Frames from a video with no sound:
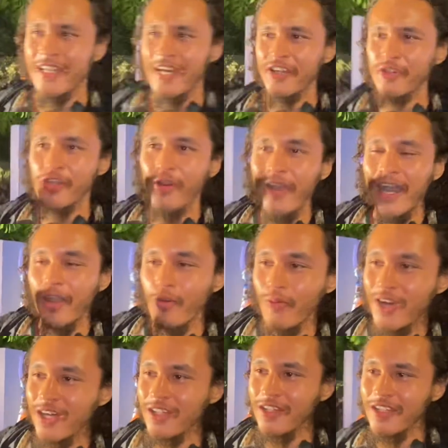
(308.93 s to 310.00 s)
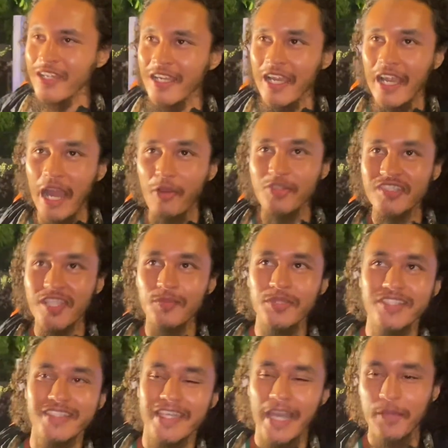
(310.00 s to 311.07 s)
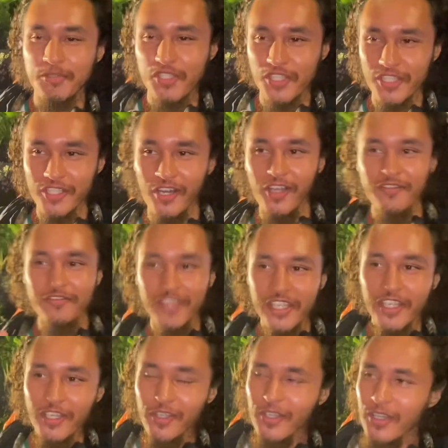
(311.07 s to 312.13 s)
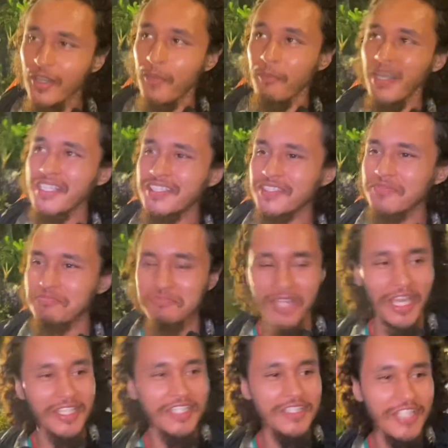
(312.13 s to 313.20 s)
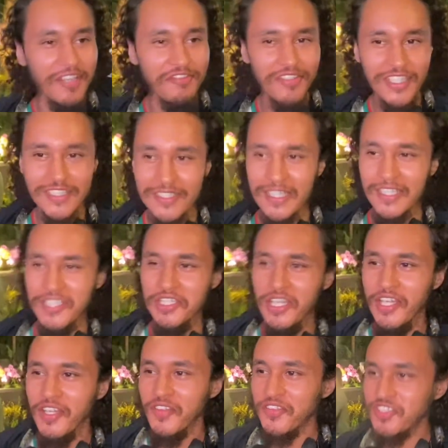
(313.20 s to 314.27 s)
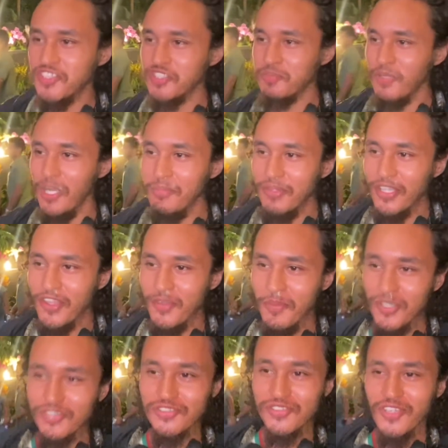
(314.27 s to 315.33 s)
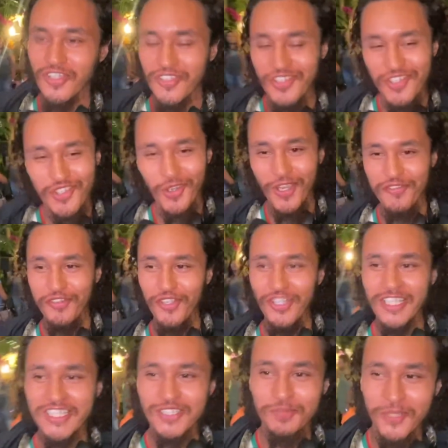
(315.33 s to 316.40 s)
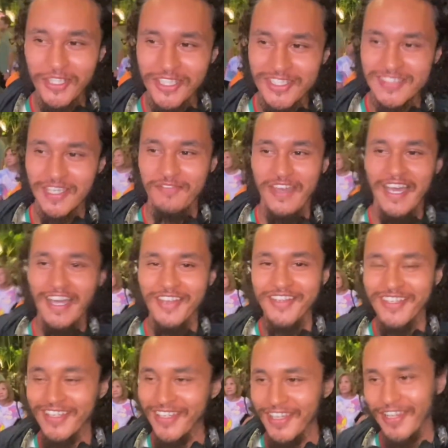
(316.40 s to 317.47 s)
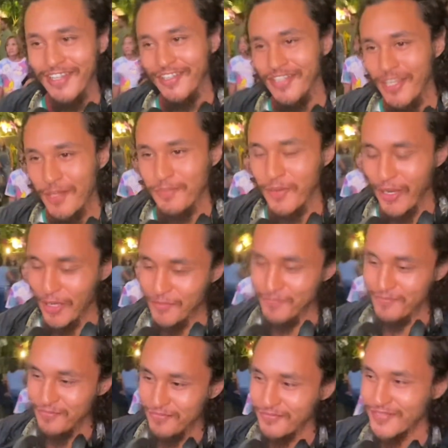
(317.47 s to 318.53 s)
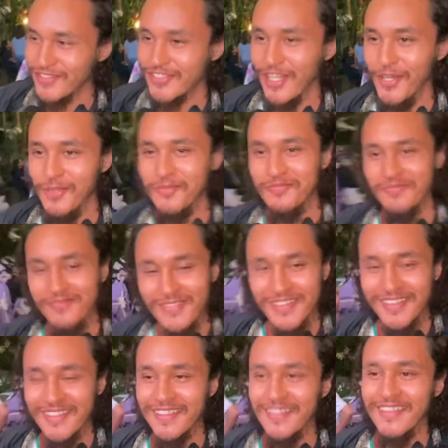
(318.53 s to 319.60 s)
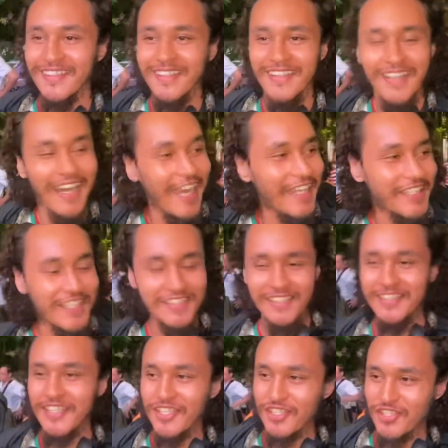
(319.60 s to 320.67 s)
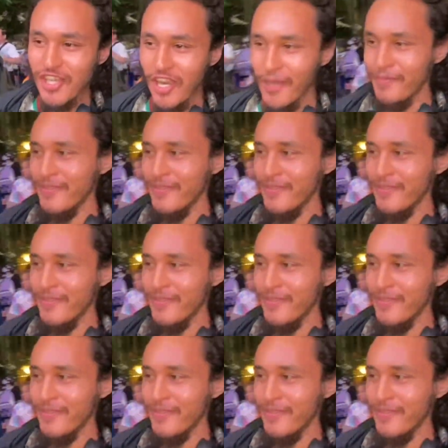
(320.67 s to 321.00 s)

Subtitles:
don't know how well I was able to capture it on video, but I can definitely say this is probably the most joyful experience I've had in an airport. So I guess it did its job.